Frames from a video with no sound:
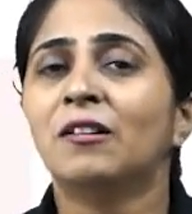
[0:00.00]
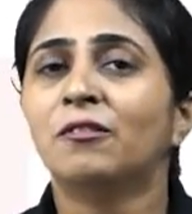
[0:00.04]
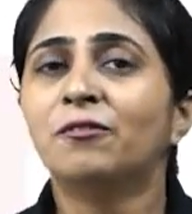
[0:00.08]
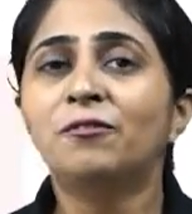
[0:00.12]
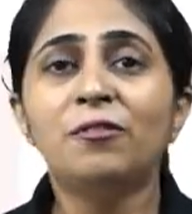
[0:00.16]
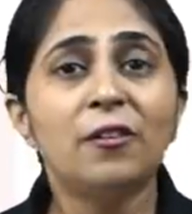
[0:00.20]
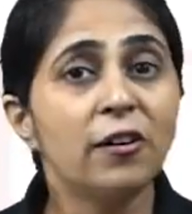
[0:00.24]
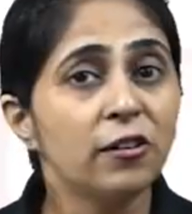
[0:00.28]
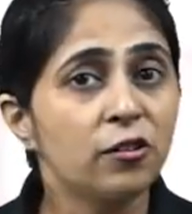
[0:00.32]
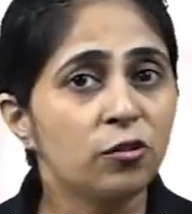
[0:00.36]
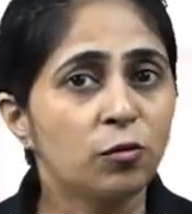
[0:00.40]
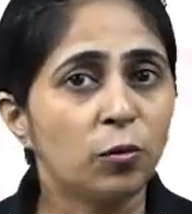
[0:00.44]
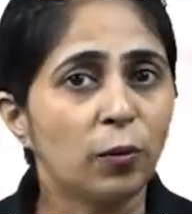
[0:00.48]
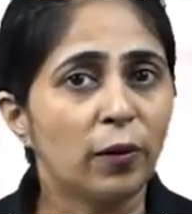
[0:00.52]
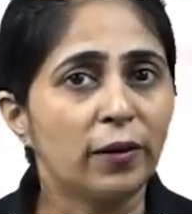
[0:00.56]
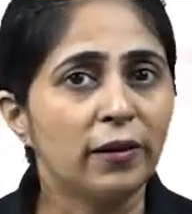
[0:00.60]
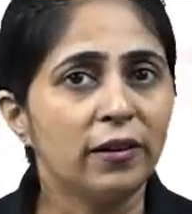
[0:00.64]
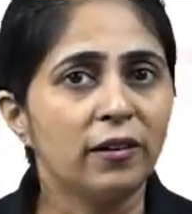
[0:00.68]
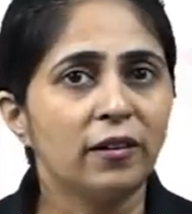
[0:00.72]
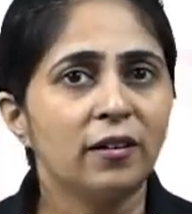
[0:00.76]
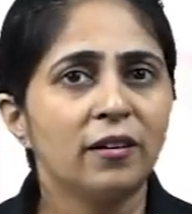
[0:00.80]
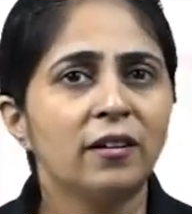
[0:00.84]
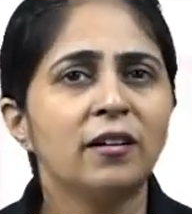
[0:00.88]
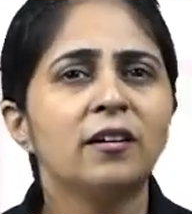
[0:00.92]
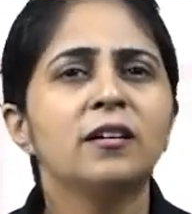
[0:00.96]
first one,
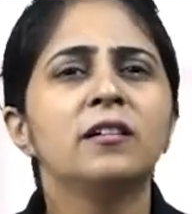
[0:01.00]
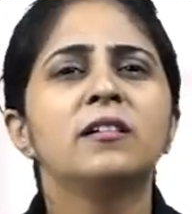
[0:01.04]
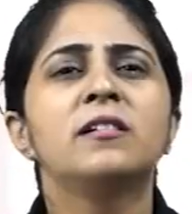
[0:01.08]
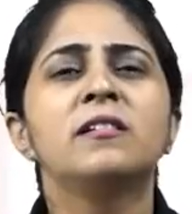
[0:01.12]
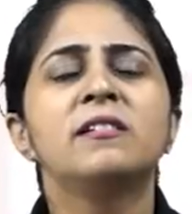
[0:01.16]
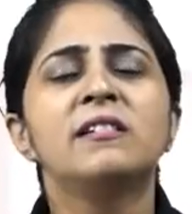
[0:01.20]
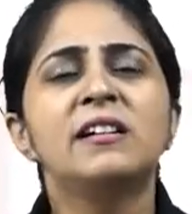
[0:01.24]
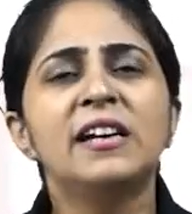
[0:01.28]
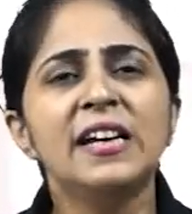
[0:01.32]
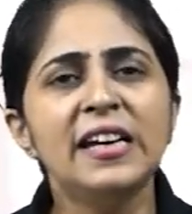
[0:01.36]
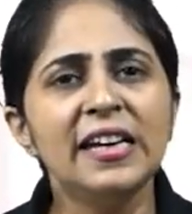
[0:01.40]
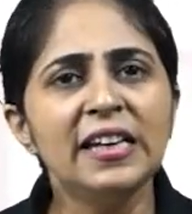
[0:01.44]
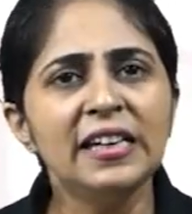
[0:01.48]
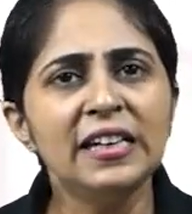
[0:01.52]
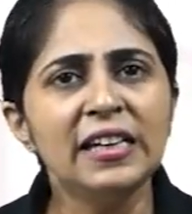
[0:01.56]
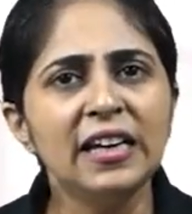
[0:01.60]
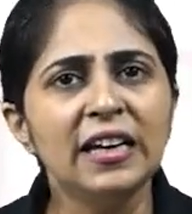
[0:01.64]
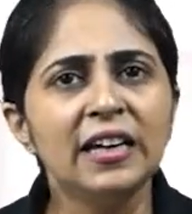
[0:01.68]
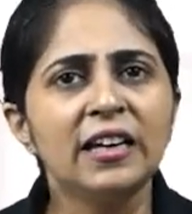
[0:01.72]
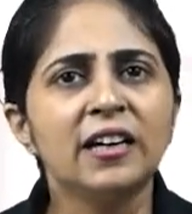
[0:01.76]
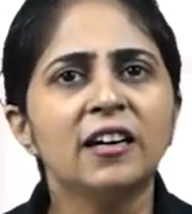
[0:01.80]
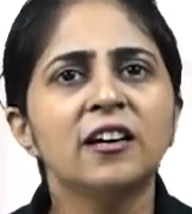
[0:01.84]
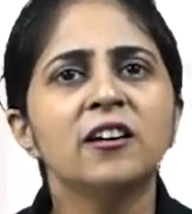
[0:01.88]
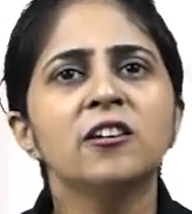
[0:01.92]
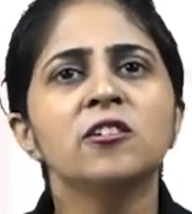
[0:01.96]

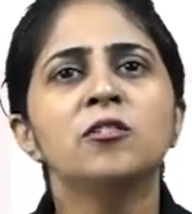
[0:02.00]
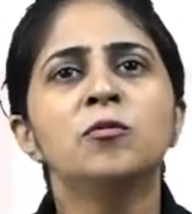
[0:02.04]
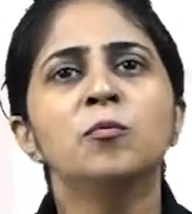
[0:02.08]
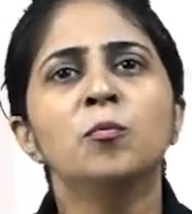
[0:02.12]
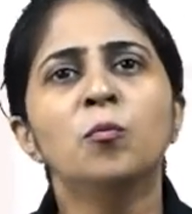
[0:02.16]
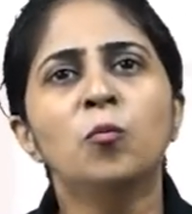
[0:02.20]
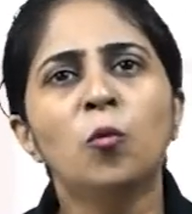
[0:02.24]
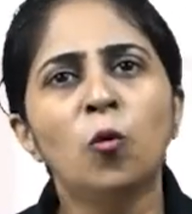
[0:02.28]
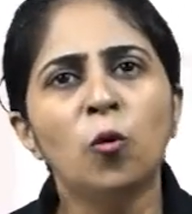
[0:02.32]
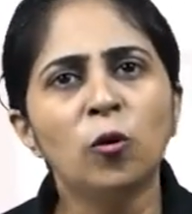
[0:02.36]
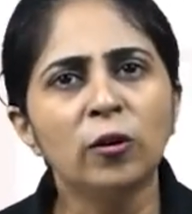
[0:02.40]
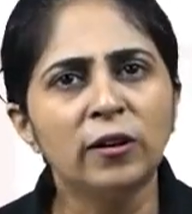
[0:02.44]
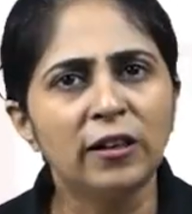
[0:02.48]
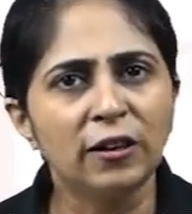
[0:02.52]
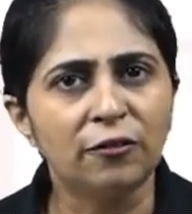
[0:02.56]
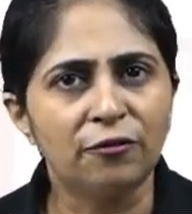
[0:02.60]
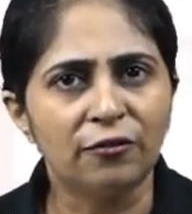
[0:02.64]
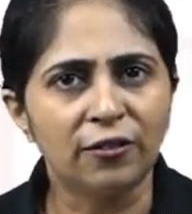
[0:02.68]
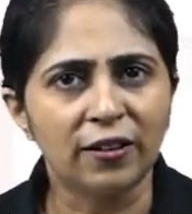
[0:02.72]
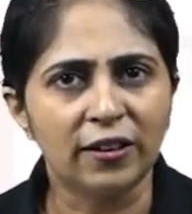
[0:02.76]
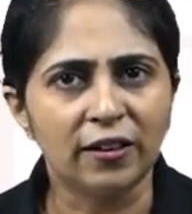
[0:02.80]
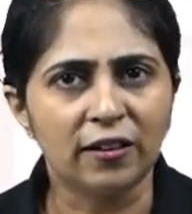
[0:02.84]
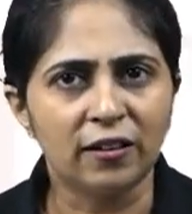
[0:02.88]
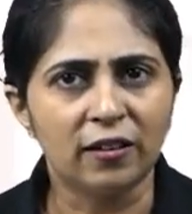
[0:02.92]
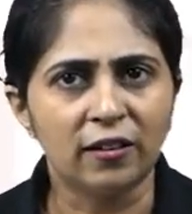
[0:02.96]
training is more
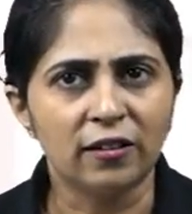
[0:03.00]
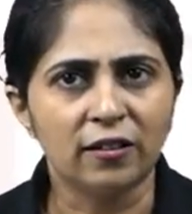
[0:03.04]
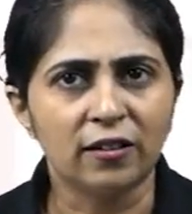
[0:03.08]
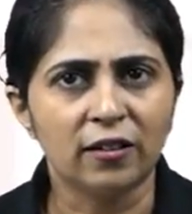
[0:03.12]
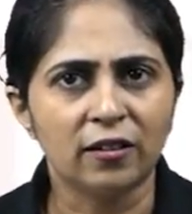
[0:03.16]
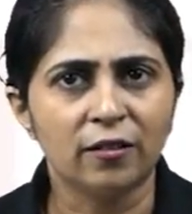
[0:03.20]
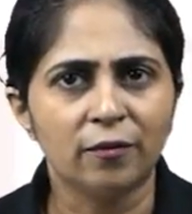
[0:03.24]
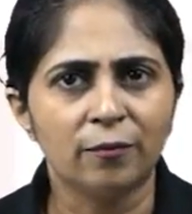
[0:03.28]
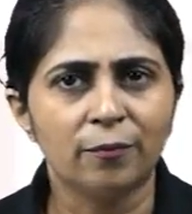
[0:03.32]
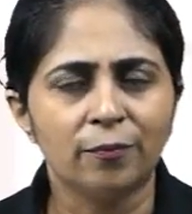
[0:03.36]
difficult